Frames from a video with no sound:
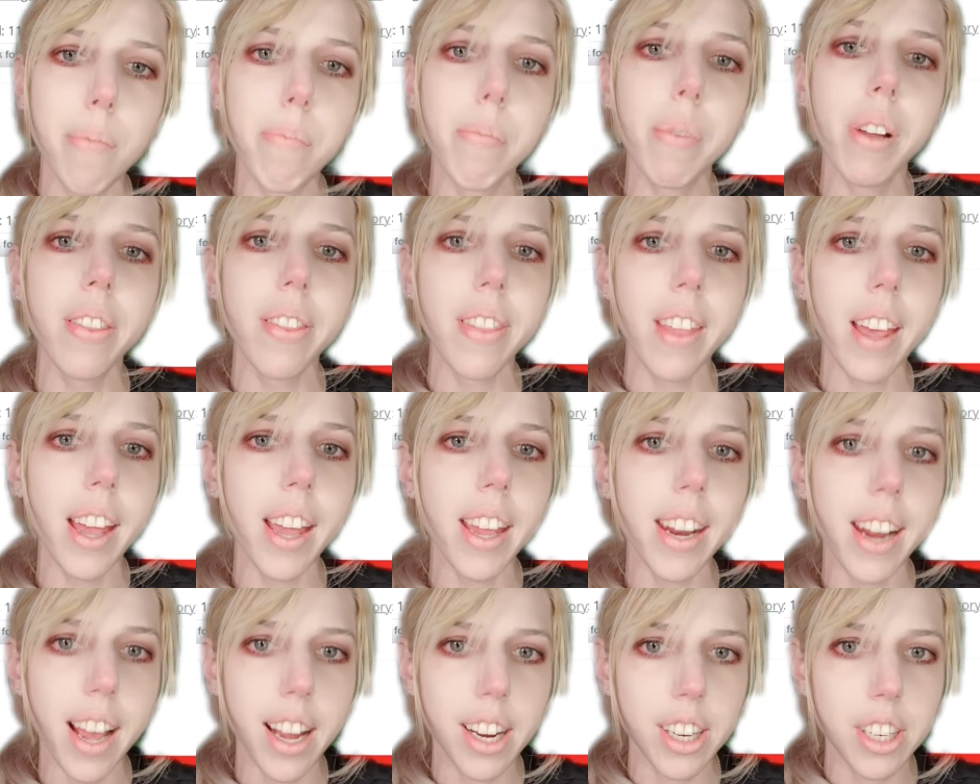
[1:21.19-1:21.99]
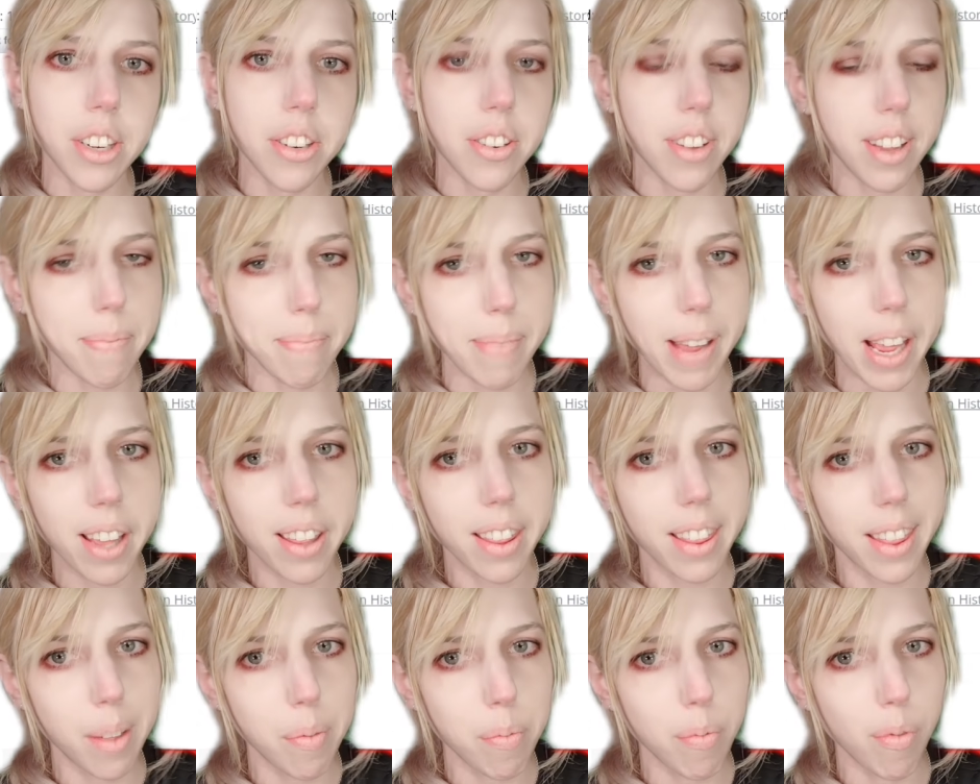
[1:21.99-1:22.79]
but that actually
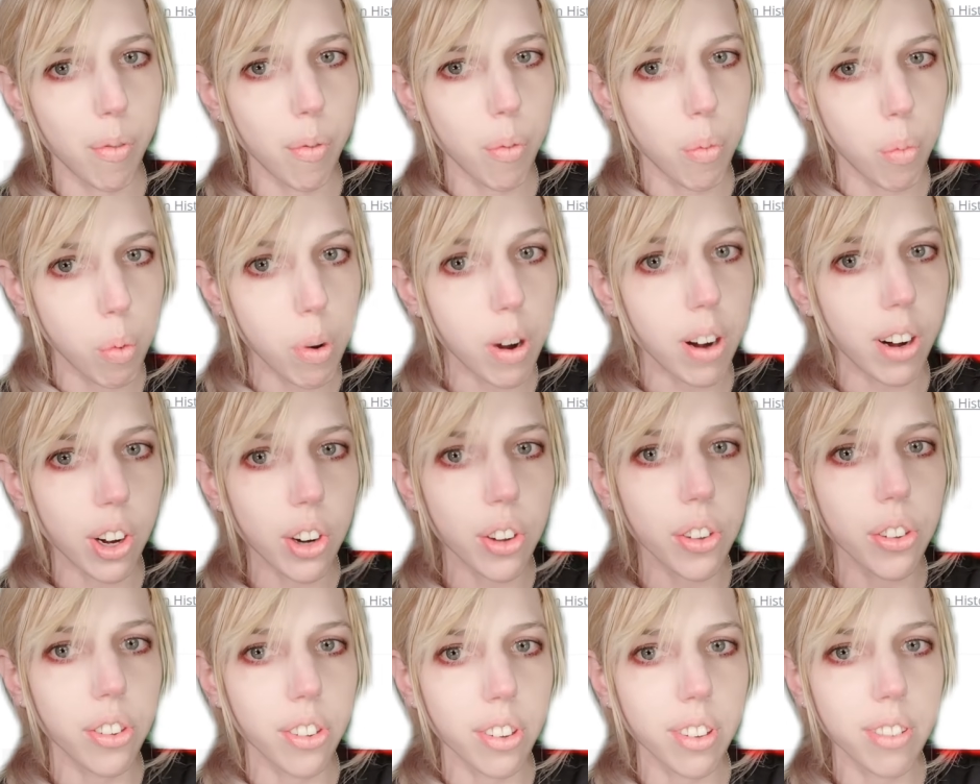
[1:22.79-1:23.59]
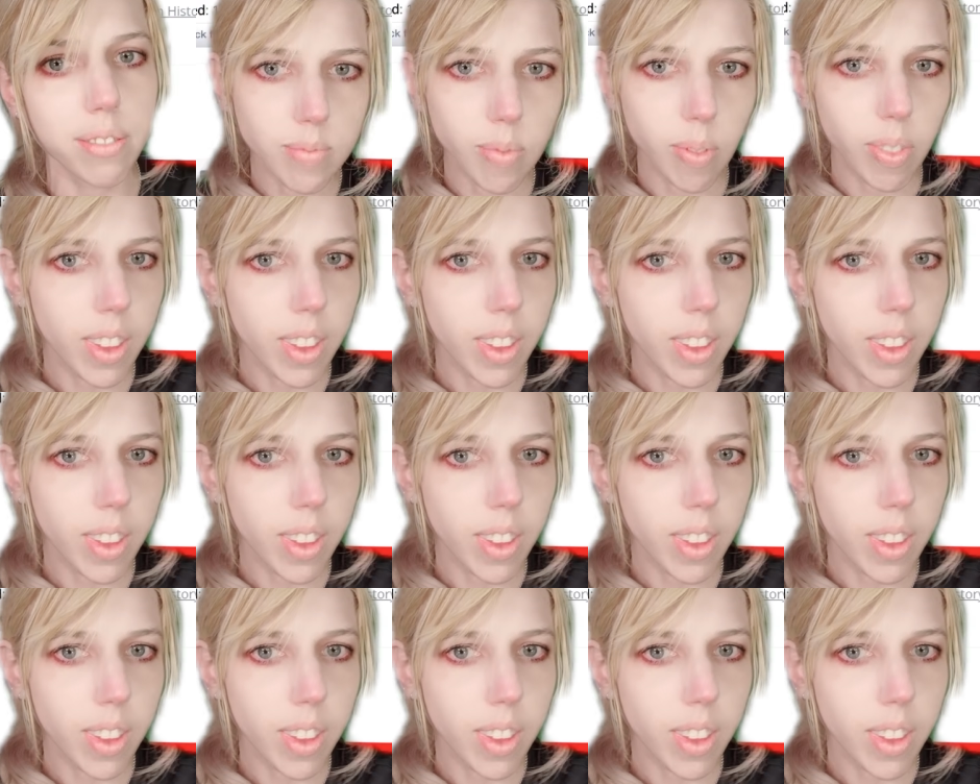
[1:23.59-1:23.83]
makes them worse.